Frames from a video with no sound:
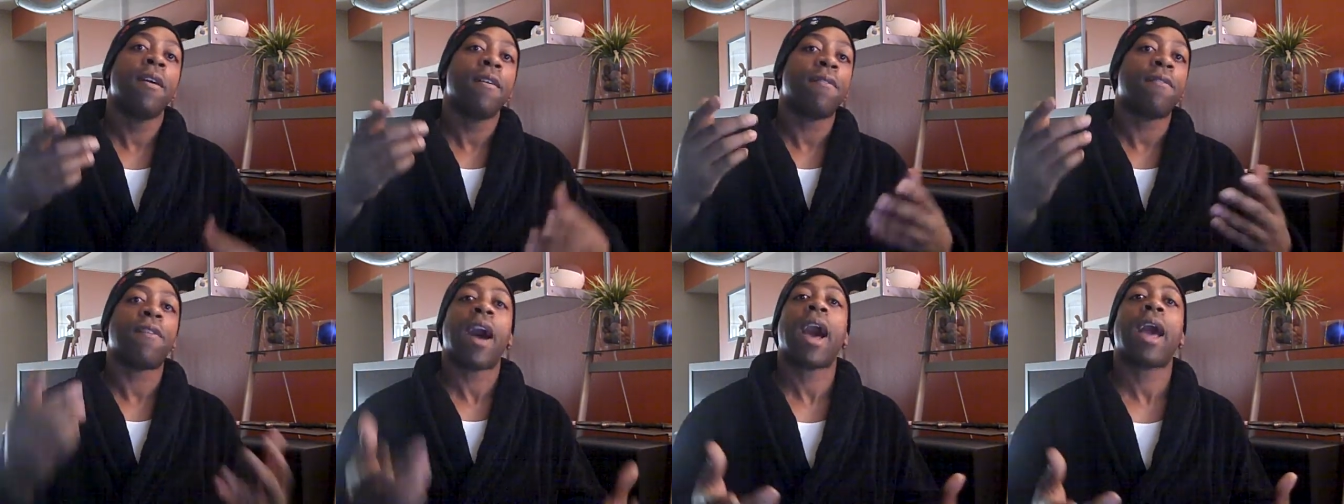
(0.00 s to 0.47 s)

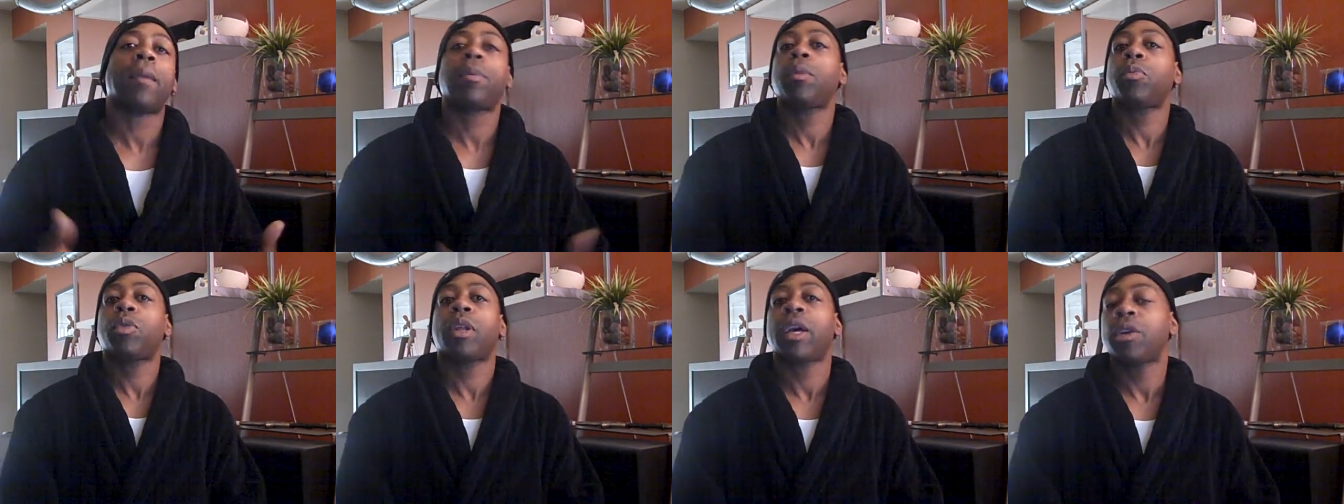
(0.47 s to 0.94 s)
find
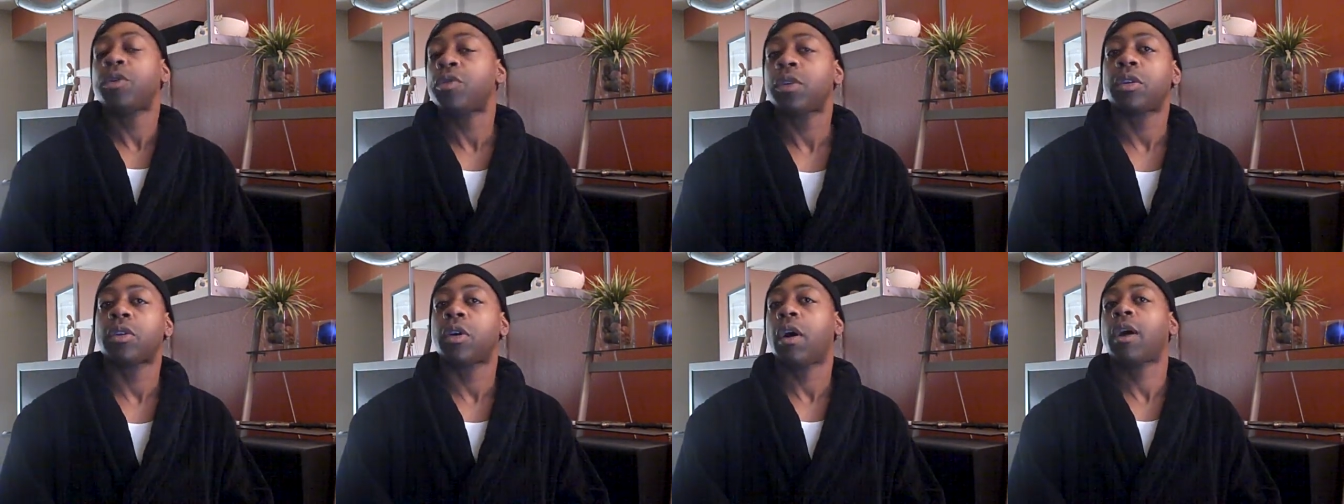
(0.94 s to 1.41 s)
people that I
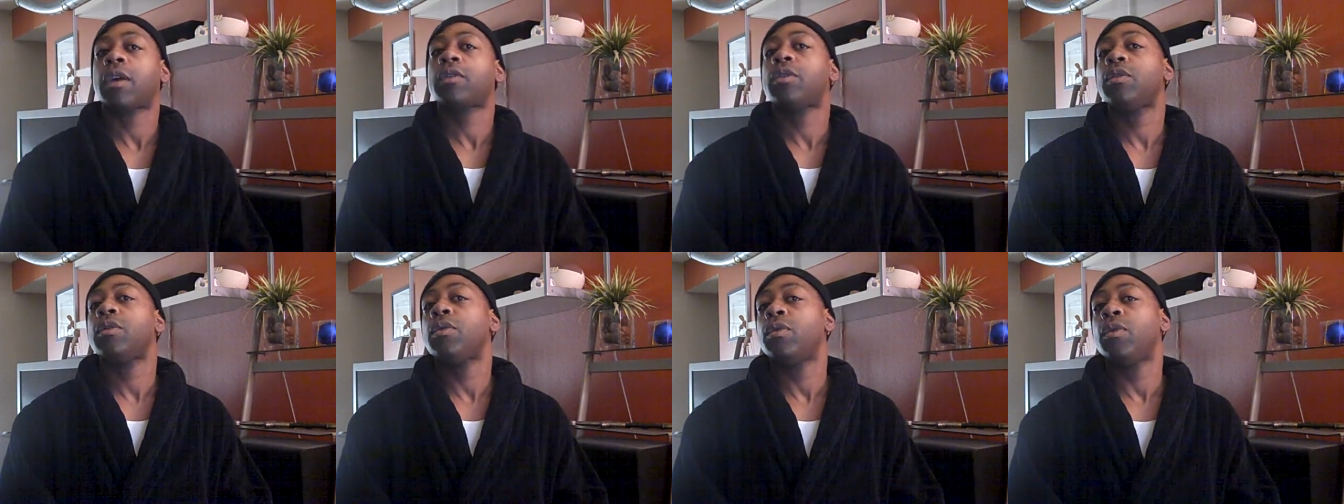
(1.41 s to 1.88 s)
used to talk
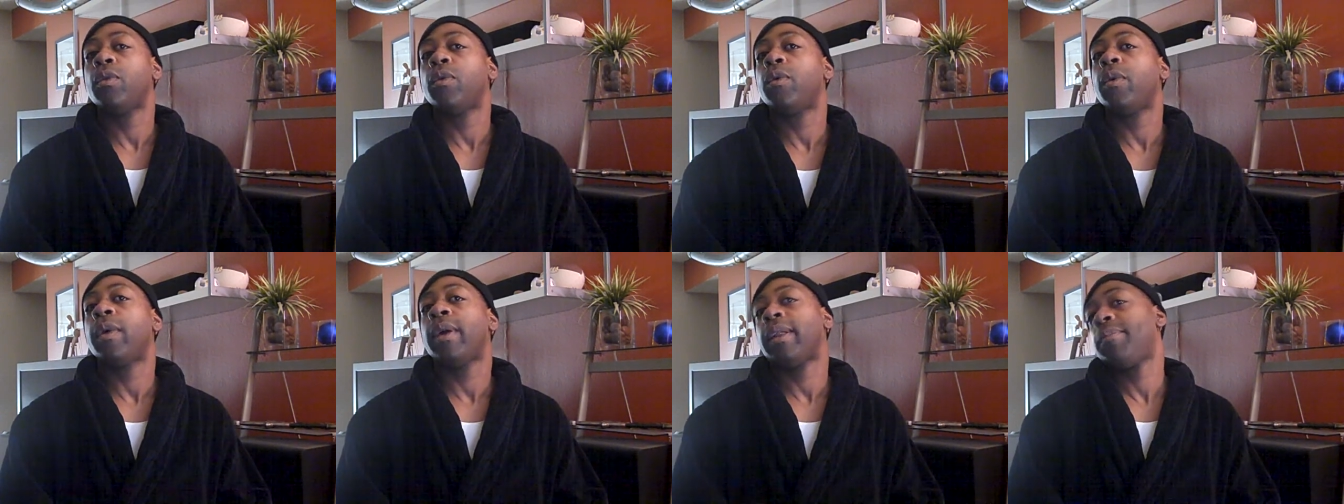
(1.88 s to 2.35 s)

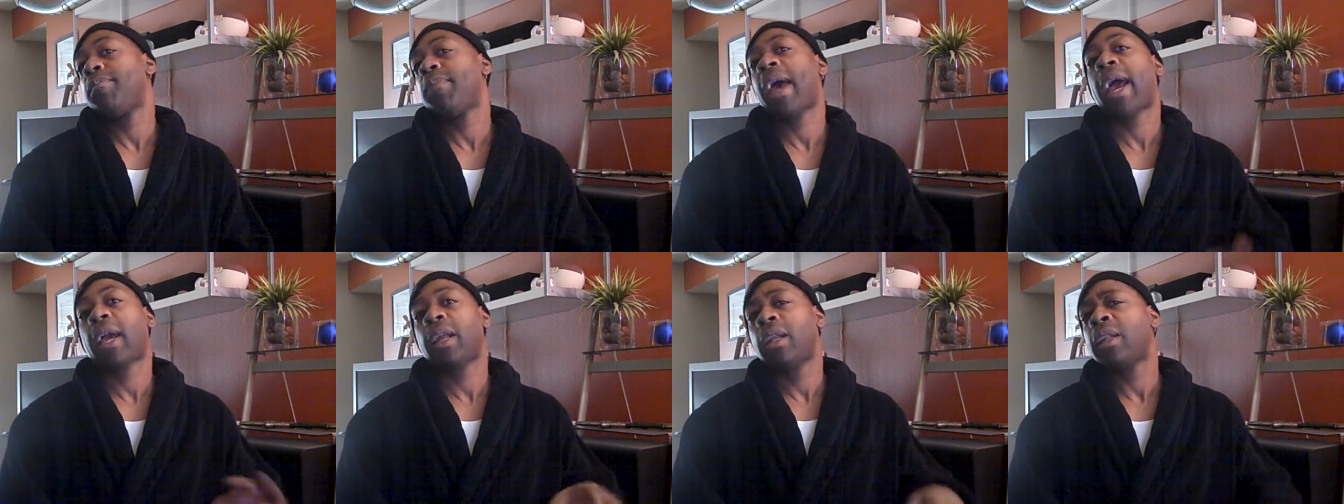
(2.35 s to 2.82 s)
to
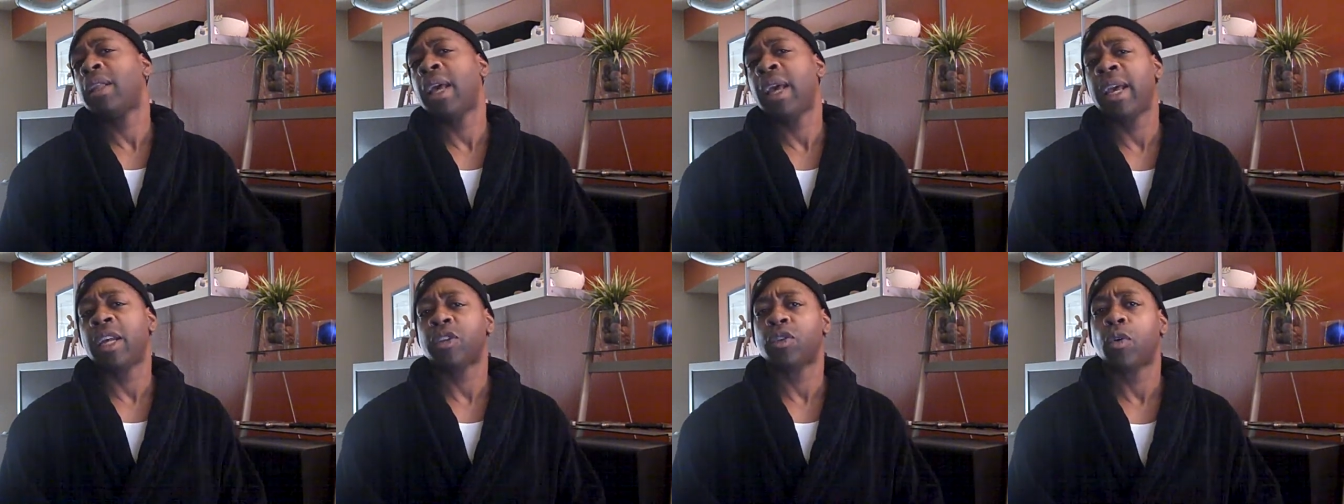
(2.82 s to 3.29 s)
back in the
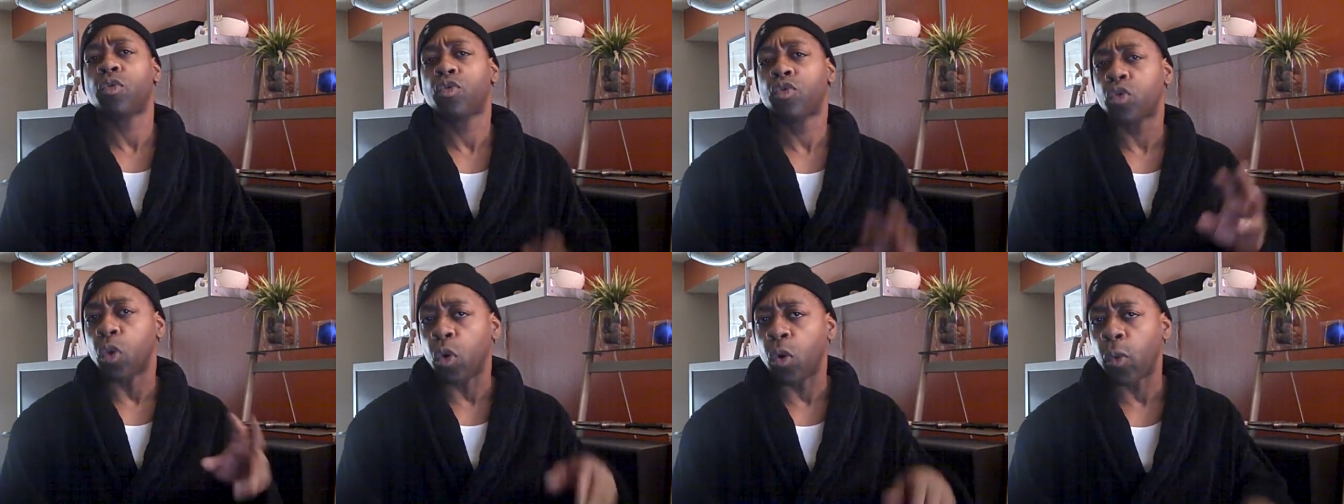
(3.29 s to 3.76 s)
days, go to
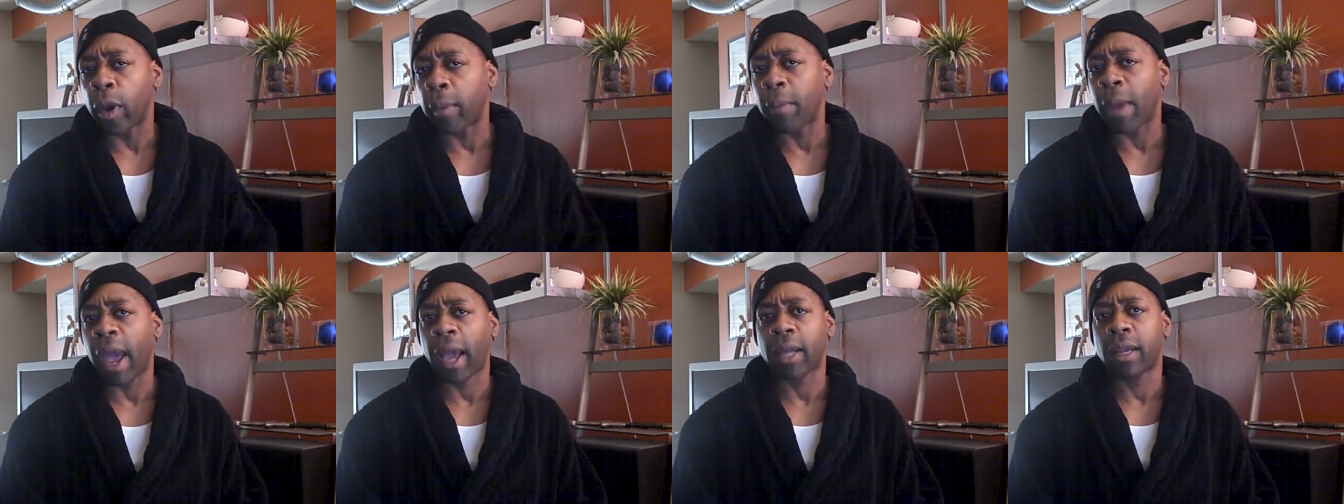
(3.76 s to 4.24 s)
school
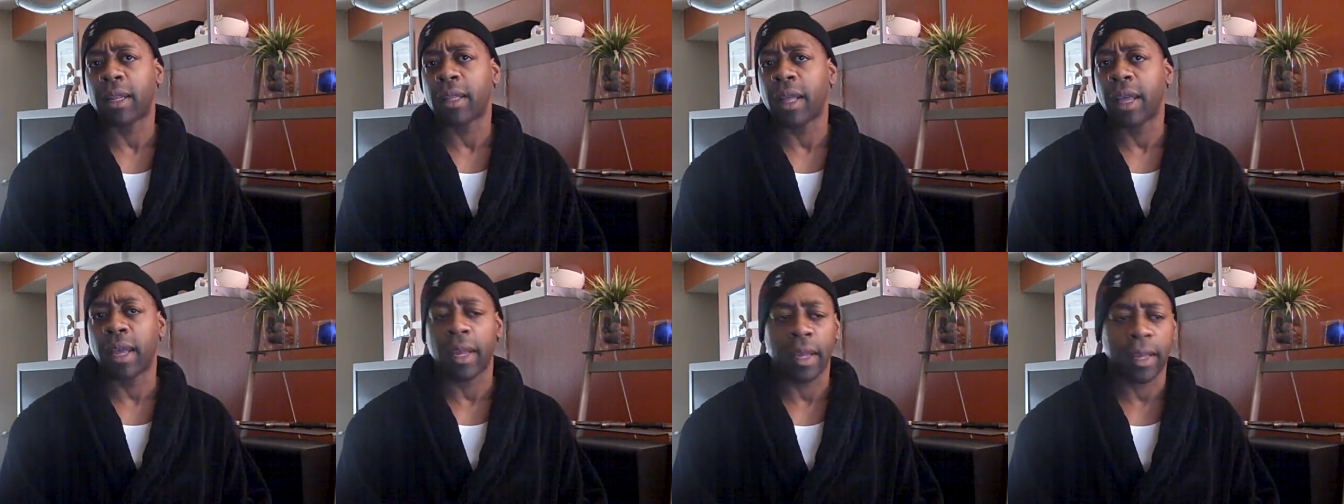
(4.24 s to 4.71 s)
with back in the
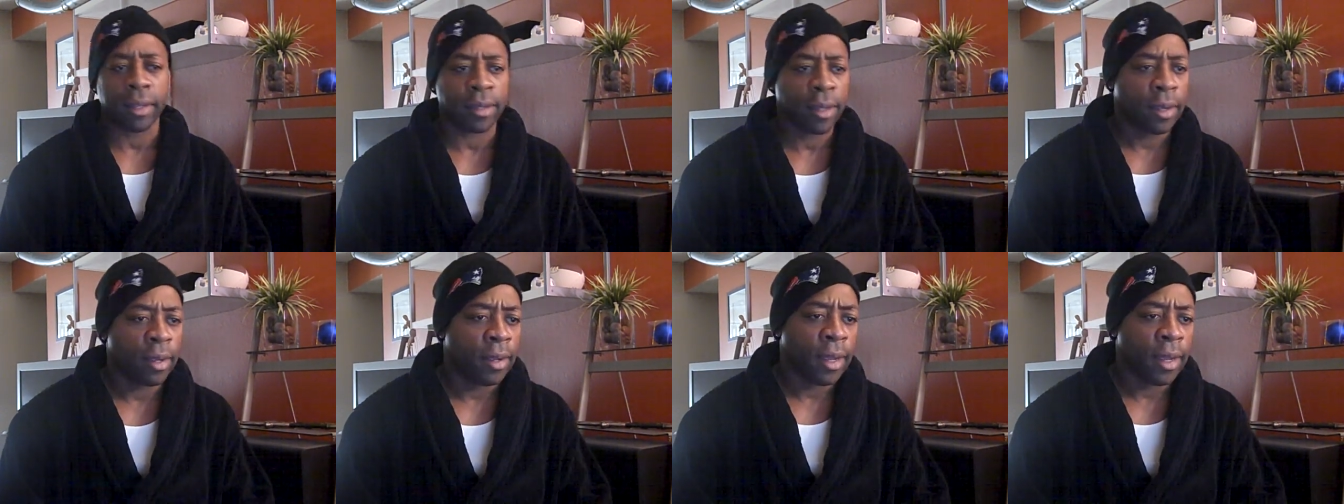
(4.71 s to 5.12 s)
days,